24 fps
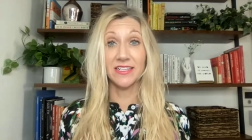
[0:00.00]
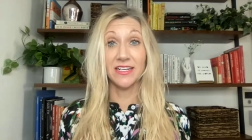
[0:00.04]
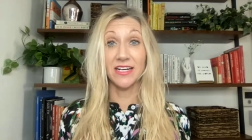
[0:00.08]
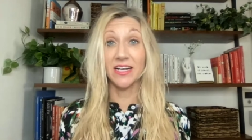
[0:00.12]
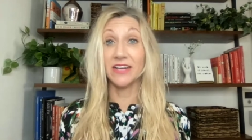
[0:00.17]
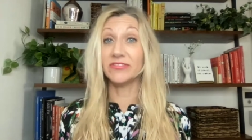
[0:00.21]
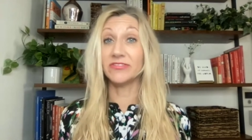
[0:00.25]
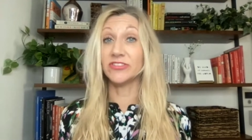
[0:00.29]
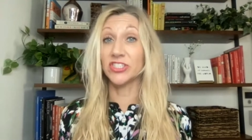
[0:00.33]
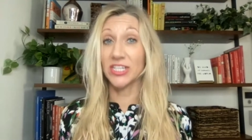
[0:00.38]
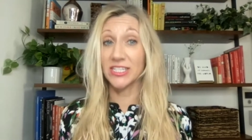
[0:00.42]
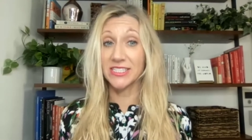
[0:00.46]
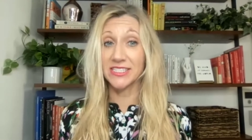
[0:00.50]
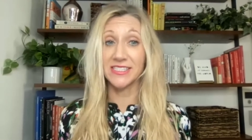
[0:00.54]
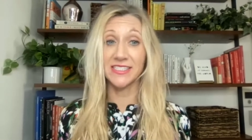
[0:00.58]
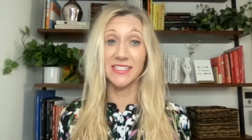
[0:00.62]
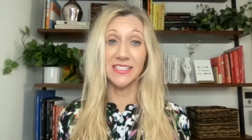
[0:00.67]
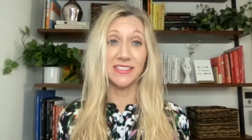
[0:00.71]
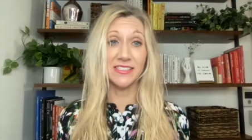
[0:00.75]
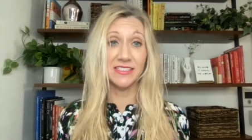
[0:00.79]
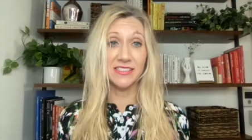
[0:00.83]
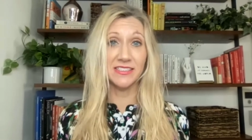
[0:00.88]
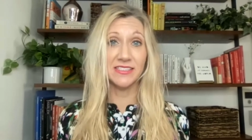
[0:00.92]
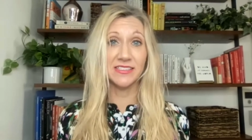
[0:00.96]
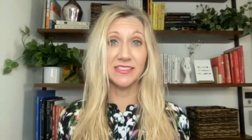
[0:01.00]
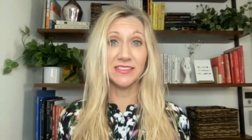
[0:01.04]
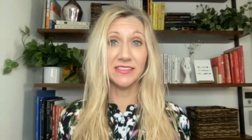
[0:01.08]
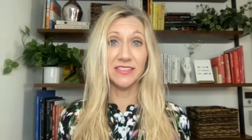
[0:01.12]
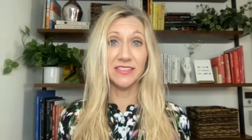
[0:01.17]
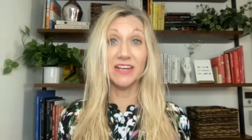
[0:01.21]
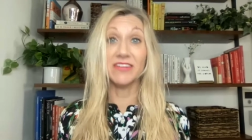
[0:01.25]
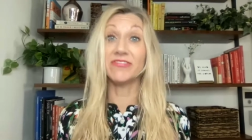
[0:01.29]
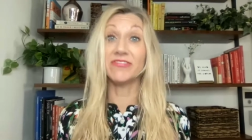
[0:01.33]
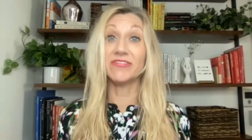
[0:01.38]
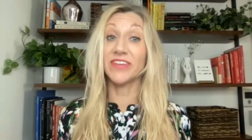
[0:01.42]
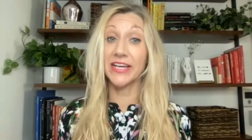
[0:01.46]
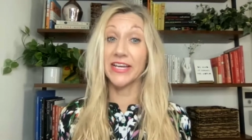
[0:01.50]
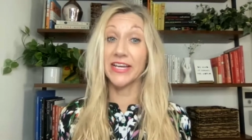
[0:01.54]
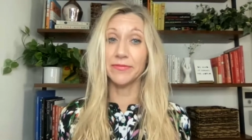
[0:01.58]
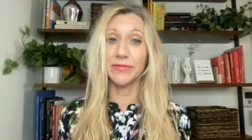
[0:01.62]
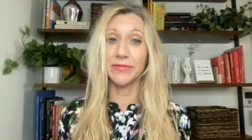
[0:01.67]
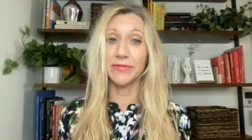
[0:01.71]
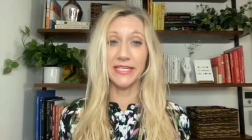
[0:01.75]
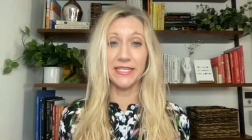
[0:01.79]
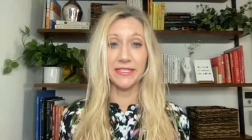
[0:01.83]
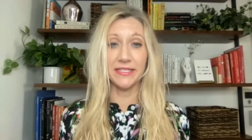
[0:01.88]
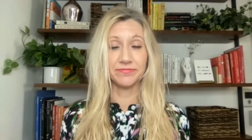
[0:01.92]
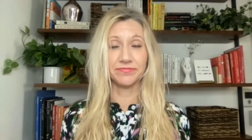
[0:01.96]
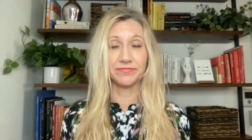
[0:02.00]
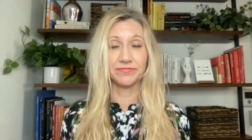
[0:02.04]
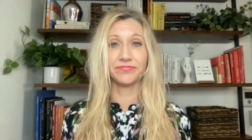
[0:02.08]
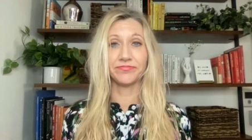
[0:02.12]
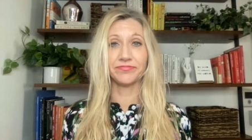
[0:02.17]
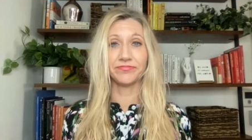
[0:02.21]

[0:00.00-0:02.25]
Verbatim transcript: of justice, of family.